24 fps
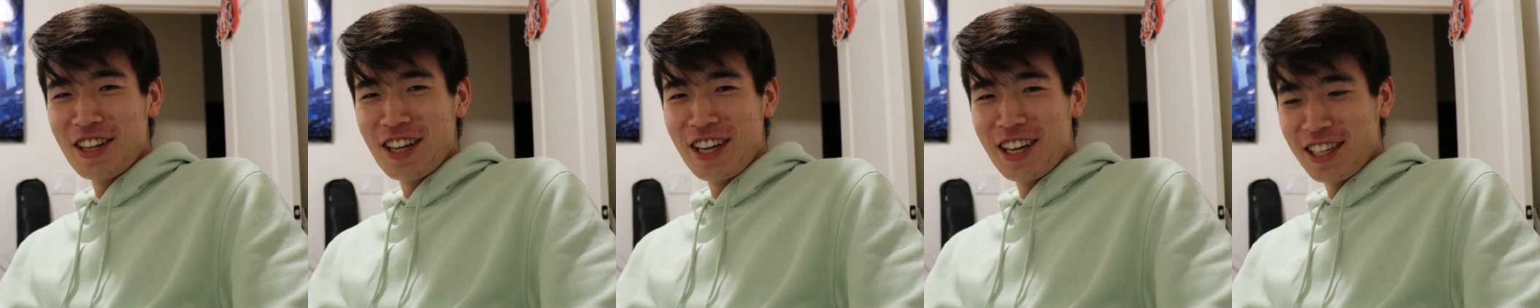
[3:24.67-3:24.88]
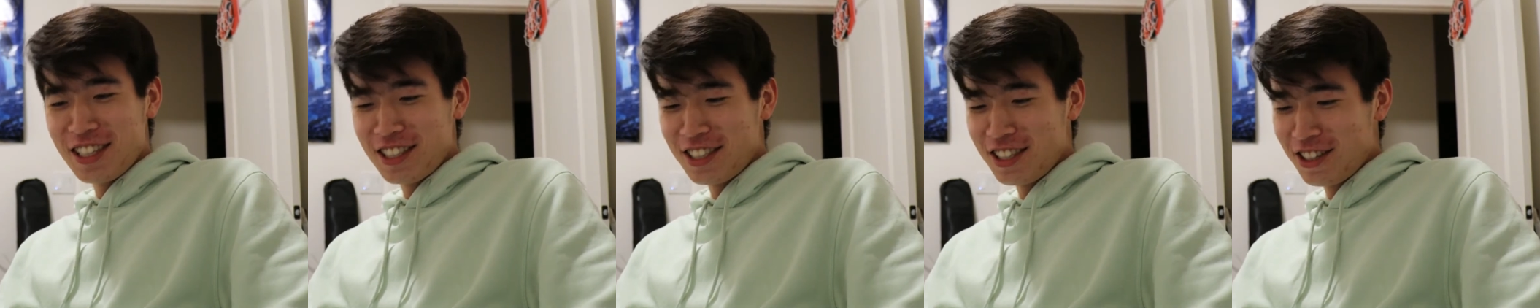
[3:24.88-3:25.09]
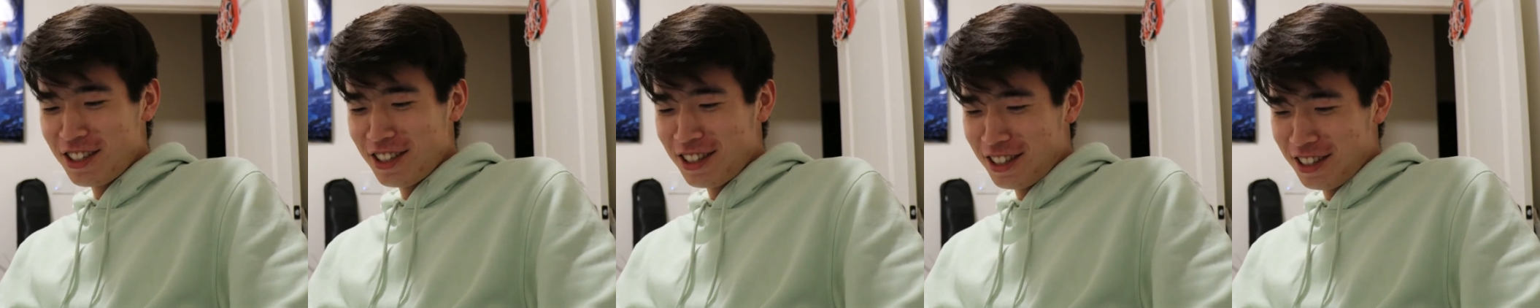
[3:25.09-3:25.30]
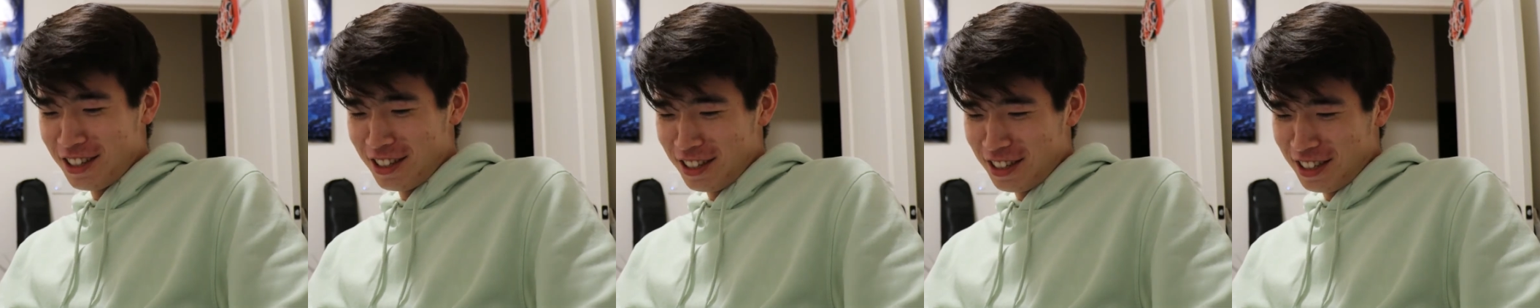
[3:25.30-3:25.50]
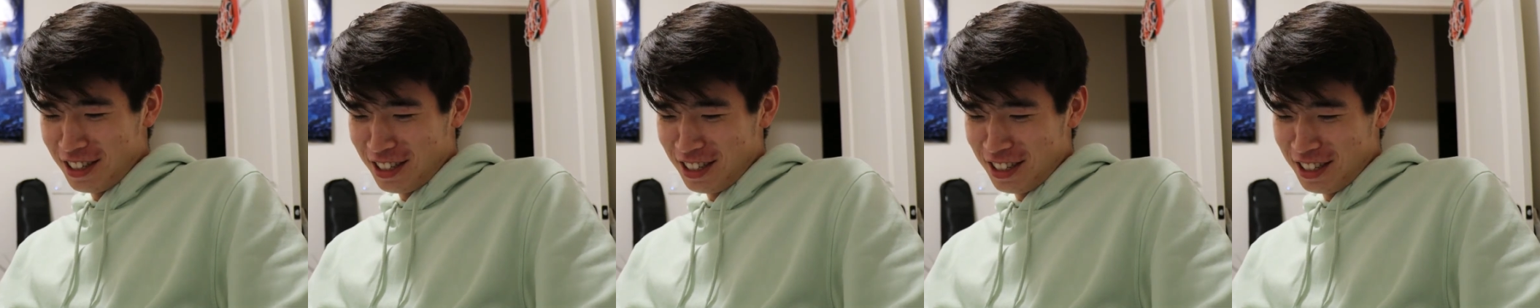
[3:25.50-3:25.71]
Yes,
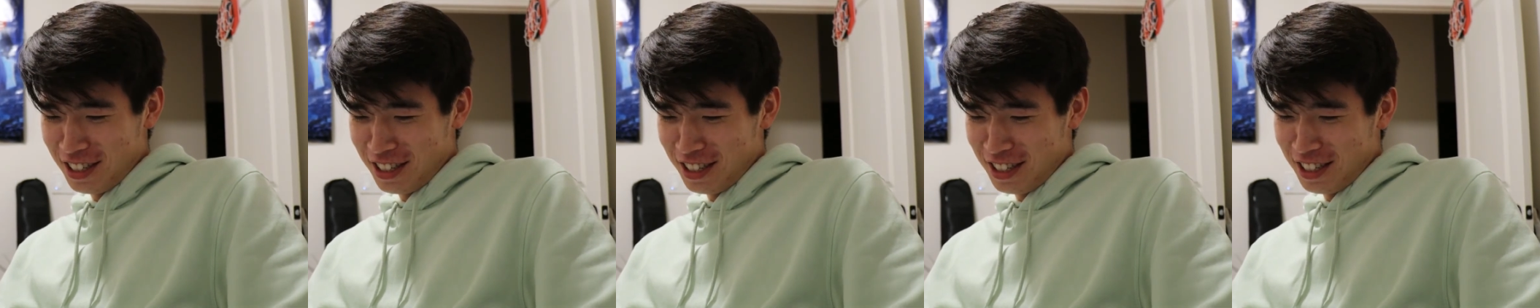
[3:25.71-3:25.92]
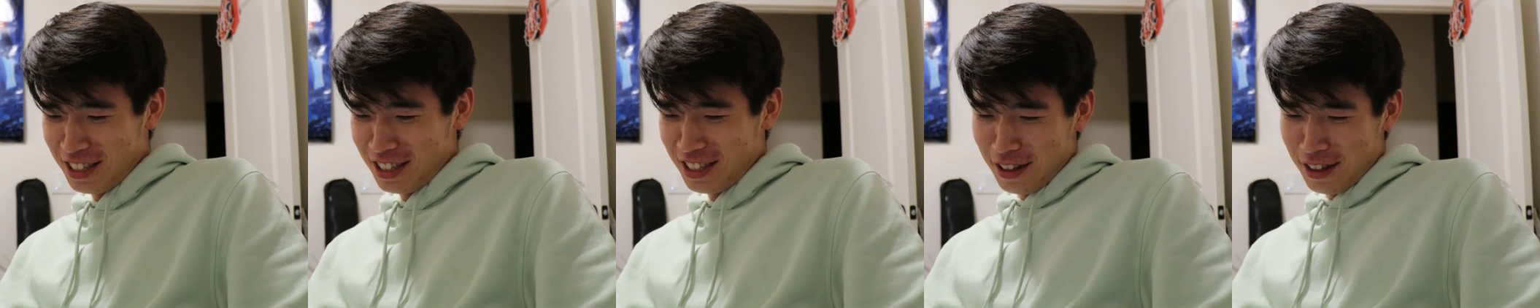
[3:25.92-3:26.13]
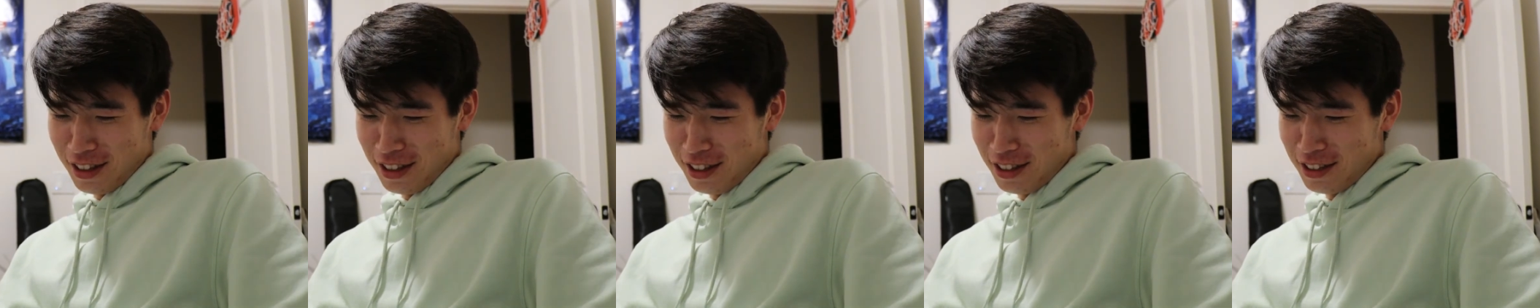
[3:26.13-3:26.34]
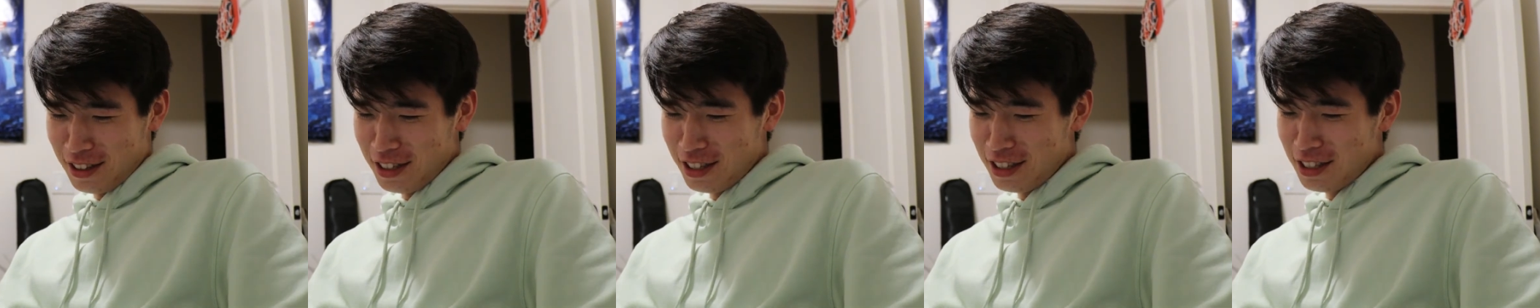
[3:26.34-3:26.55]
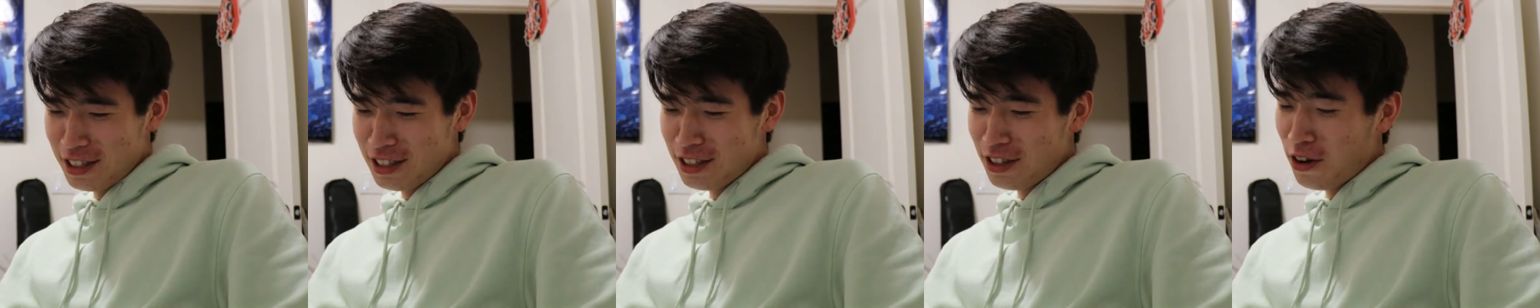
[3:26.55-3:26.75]
sir. This
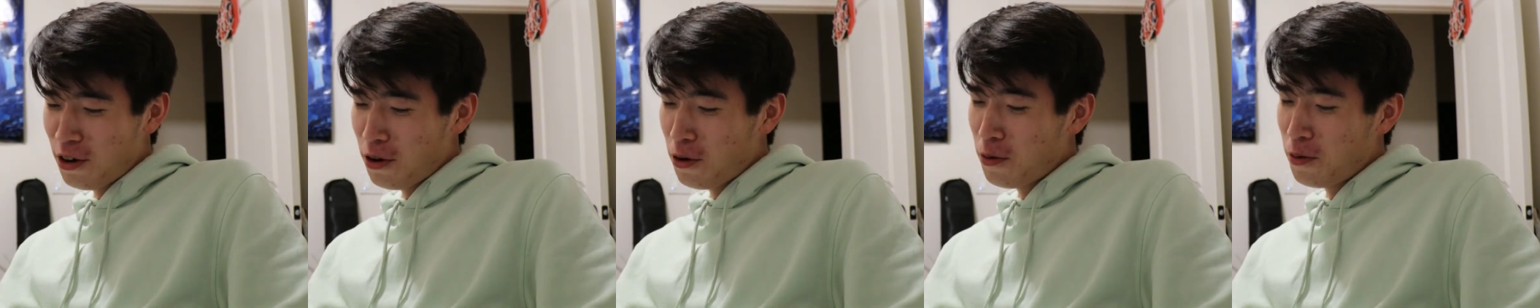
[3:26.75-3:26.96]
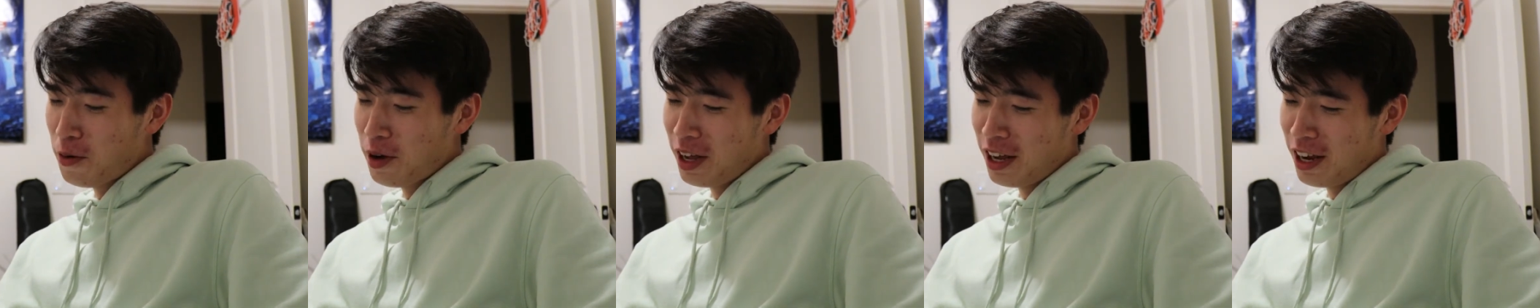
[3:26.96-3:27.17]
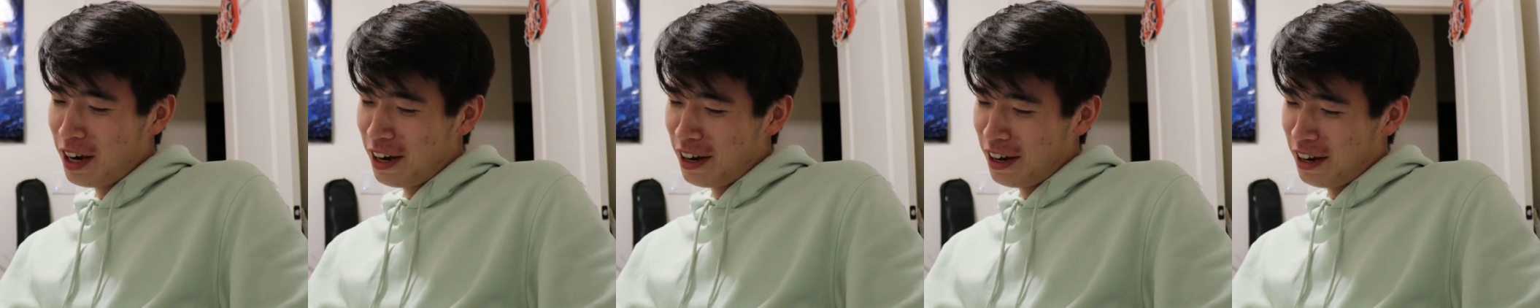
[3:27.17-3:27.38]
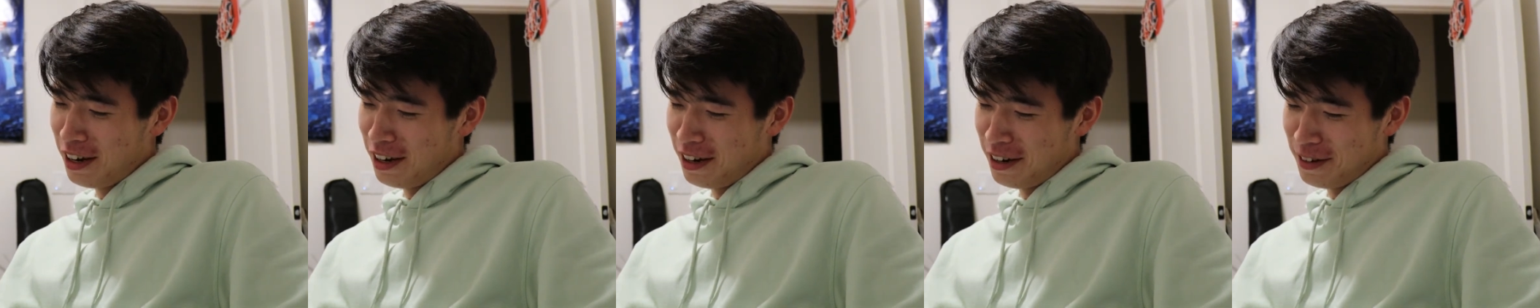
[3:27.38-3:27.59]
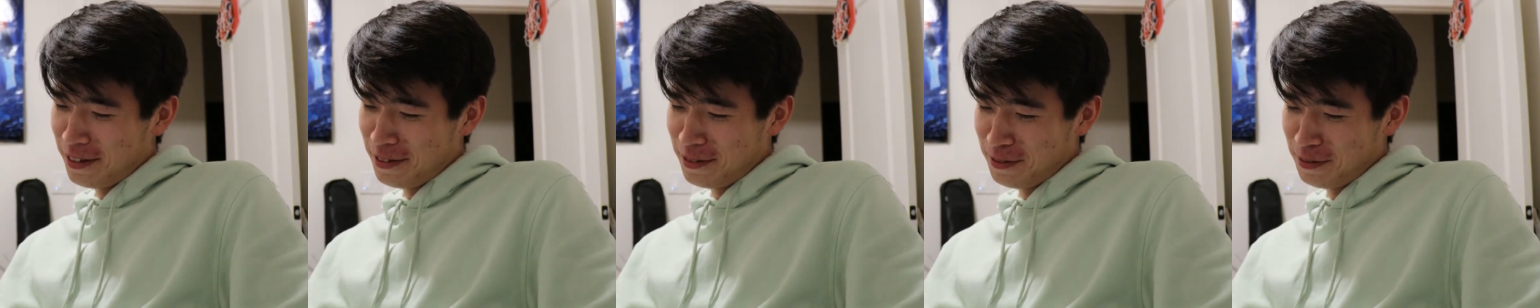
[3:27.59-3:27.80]
is so
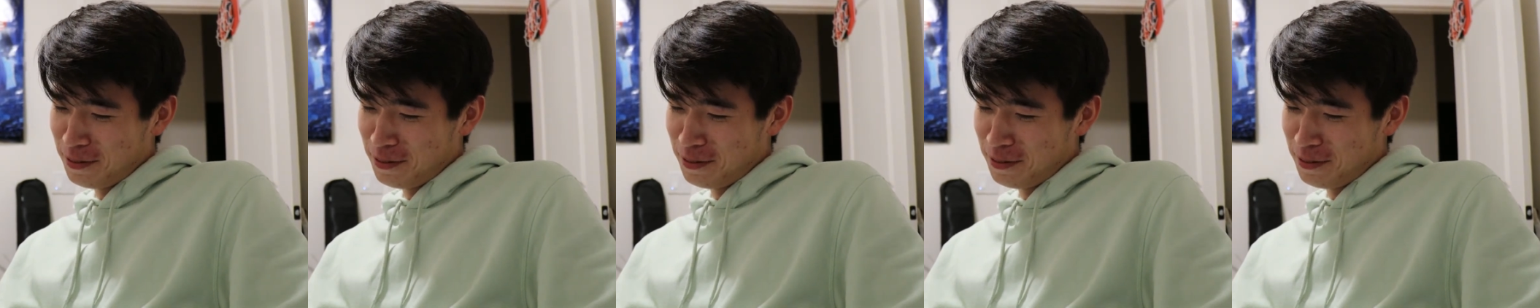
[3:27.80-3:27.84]
weird.